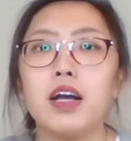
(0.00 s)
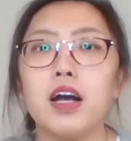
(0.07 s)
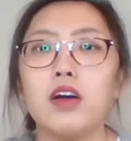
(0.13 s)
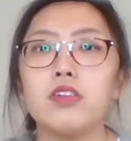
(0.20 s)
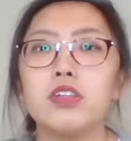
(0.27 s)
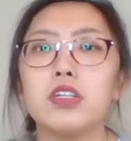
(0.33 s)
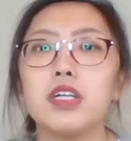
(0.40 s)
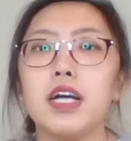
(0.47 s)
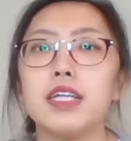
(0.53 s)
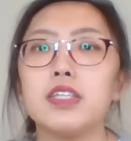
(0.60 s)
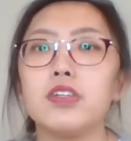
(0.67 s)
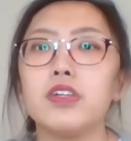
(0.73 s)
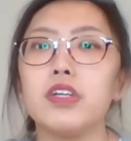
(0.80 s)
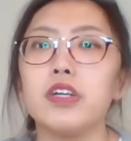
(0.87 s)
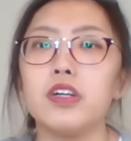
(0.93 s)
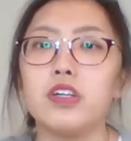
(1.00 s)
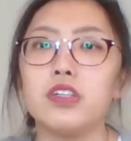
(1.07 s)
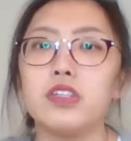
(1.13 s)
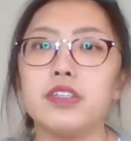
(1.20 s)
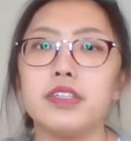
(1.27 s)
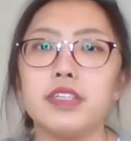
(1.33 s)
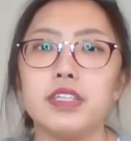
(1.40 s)
Culture Counseling
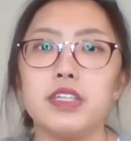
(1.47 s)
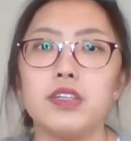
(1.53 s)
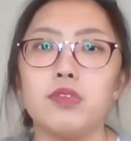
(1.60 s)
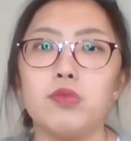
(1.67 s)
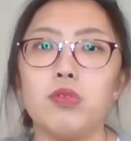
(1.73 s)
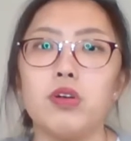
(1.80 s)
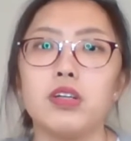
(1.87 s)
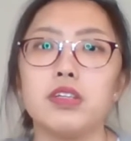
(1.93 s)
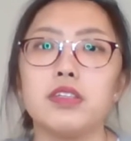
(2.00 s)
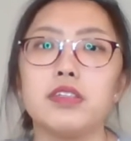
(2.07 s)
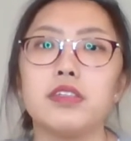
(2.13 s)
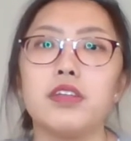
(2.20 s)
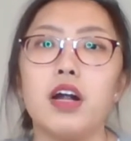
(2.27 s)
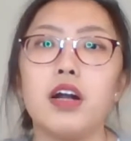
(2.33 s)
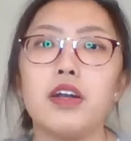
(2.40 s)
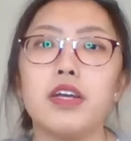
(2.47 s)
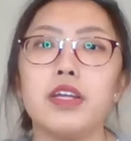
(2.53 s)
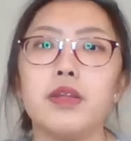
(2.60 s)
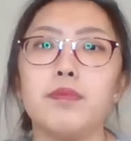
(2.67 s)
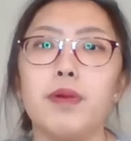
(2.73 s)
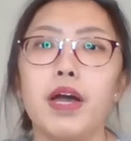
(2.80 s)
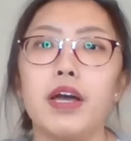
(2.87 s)
Agency was
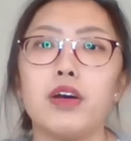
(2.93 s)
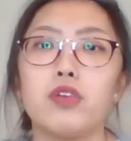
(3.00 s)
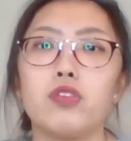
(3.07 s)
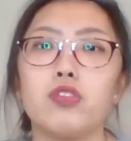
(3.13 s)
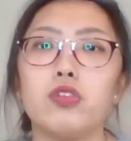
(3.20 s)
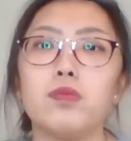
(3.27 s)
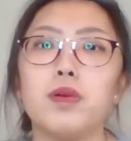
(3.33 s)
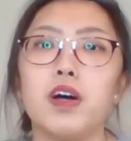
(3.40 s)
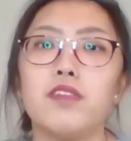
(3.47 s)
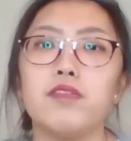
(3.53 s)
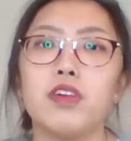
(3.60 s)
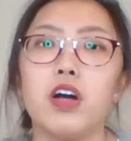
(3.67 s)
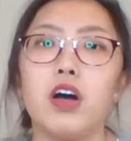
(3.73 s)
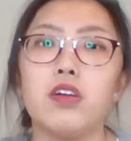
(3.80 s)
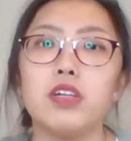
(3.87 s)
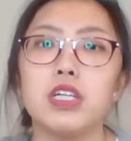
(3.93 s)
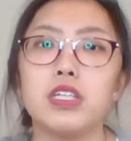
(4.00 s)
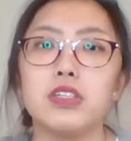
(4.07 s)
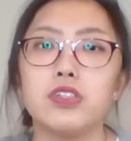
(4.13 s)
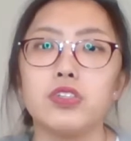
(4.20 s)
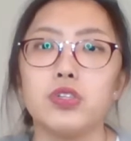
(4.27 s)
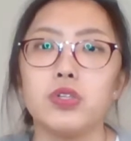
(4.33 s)
started by a group of
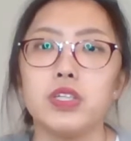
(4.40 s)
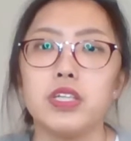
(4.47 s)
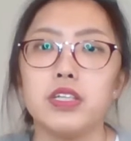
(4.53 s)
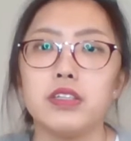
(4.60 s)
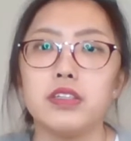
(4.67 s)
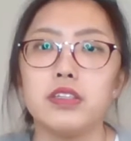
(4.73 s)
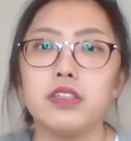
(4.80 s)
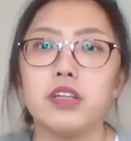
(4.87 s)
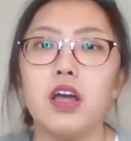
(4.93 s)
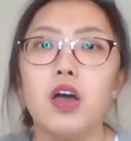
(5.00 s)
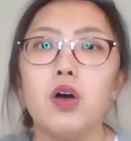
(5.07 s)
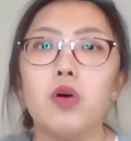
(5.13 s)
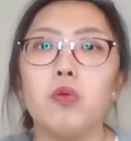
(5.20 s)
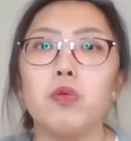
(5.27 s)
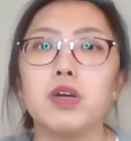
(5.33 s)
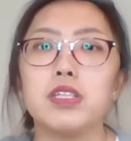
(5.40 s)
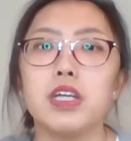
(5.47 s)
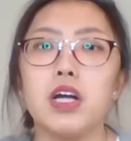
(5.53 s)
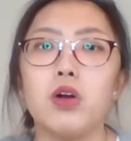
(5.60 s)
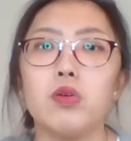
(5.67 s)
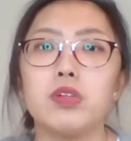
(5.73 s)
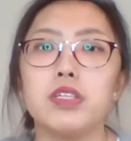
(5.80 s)
college students, with
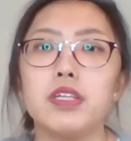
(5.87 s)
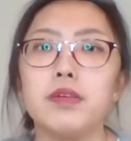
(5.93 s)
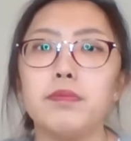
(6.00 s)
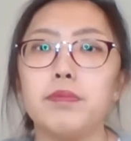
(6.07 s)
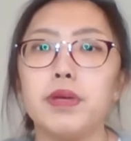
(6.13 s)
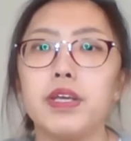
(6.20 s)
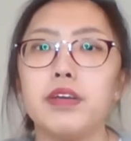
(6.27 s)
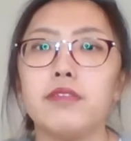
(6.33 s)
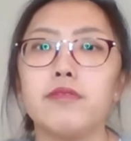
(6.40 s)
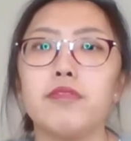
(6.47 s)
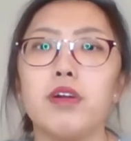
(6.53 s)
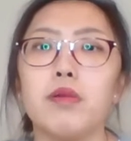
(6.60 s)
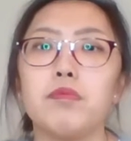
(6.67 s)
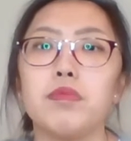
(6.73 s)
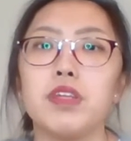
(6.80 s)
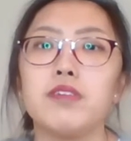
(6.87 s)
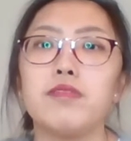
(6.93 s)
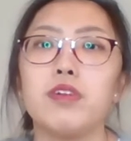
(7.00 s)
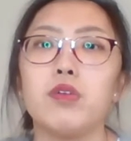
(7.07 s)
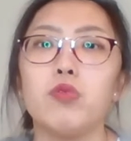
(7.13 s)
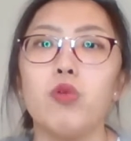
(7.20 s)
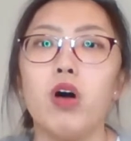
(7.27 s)
our team being from
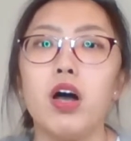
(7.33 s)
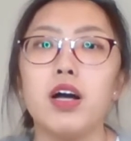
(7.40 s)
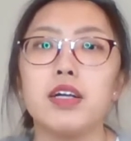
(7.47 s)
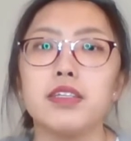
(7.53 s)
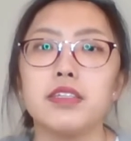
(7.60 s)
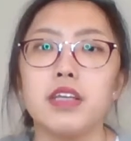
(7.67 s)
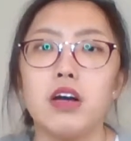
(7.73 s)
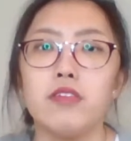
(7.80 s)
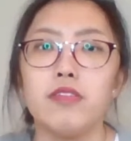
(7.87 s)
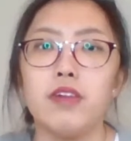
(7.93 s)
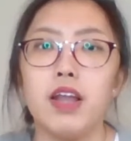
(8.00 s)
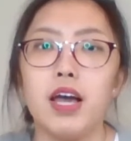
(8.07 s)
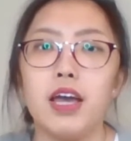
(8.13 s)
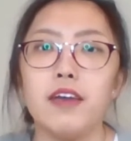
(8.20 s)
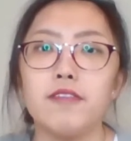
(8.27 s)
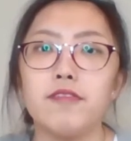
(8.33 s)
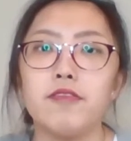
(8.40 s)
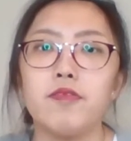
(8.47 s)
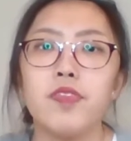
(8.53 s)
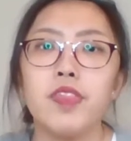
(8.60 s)
different walks of life.